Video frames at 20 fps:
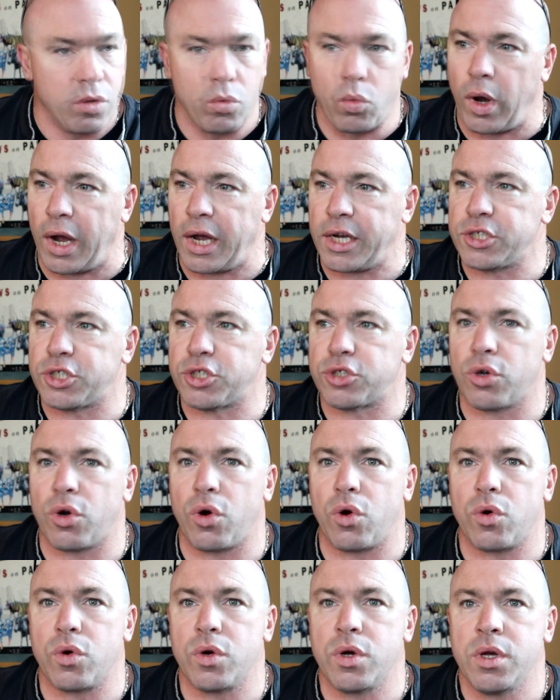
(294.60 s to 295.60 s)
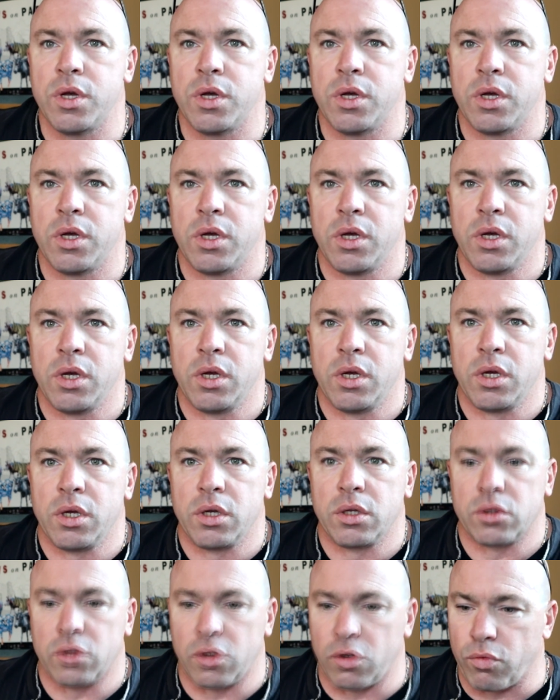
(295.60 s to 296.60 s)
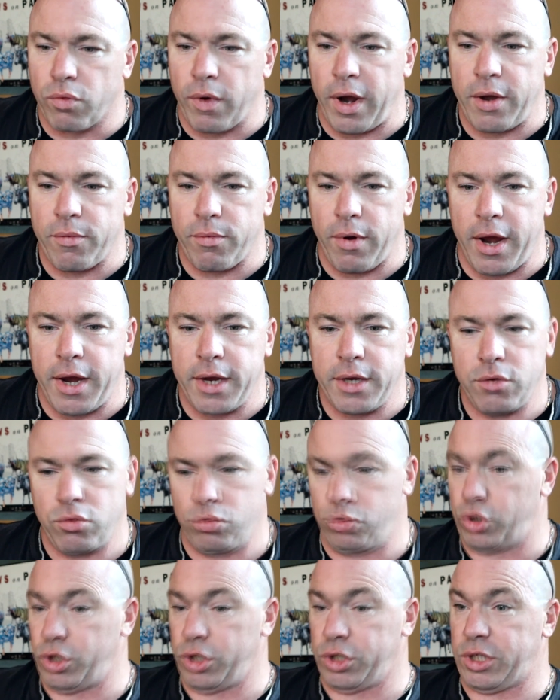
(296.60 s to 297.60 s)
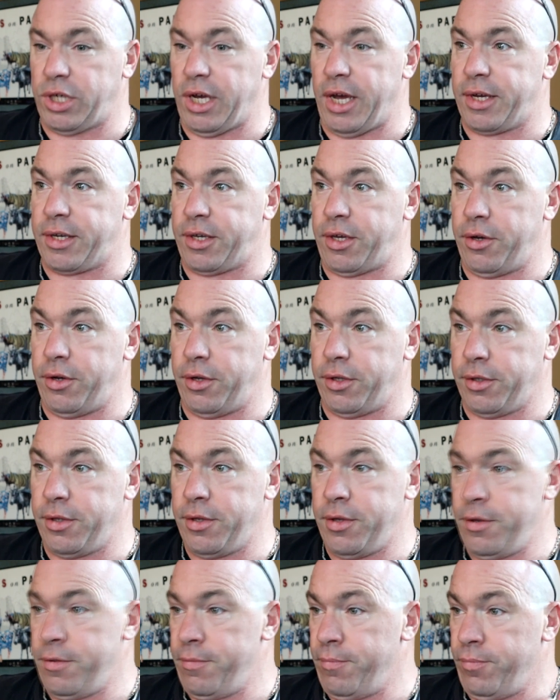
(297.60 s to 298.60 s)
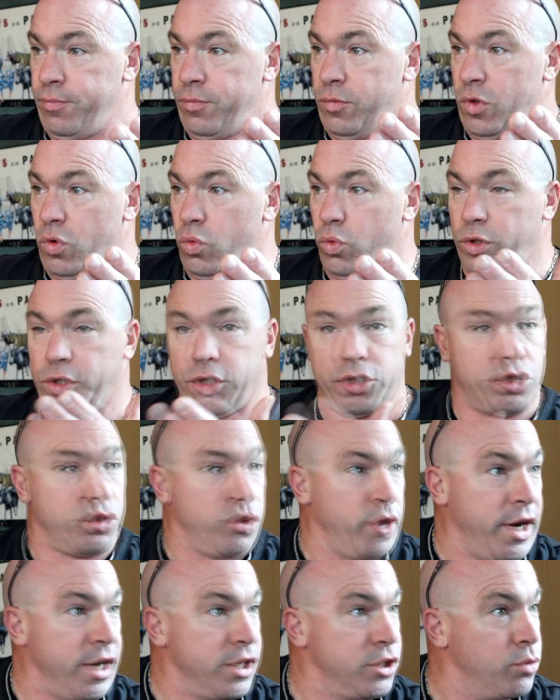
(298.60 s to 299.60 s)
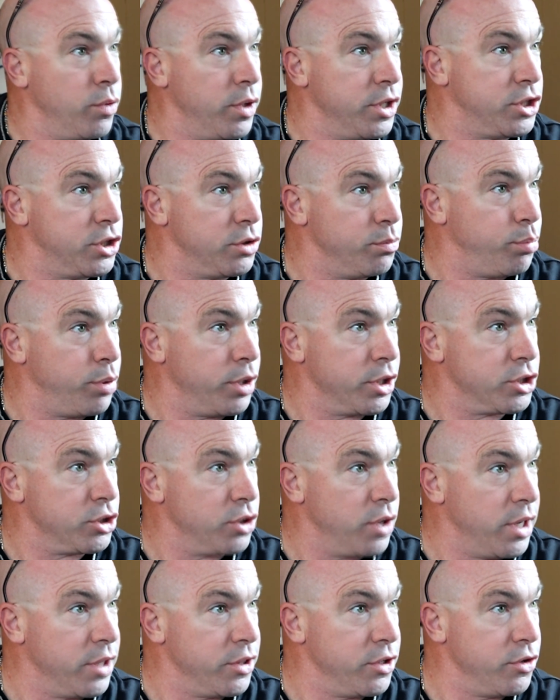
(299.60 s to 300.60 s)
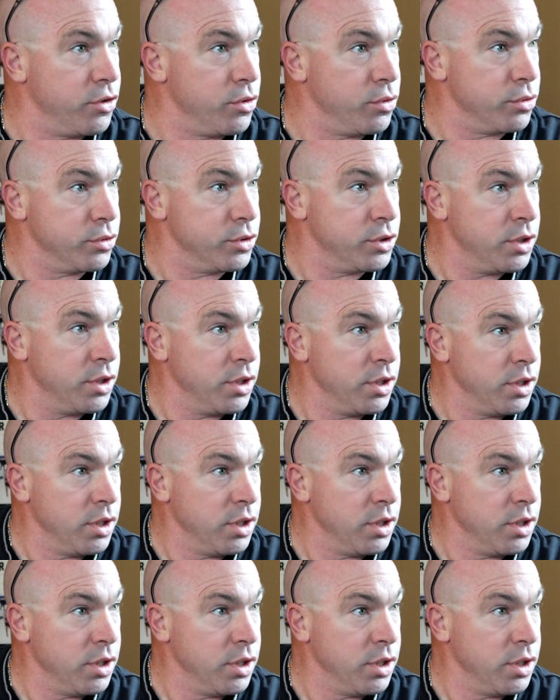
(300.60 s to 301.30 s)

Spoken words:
Why show little Ray Ray who just got killed with his graduation picture on the news,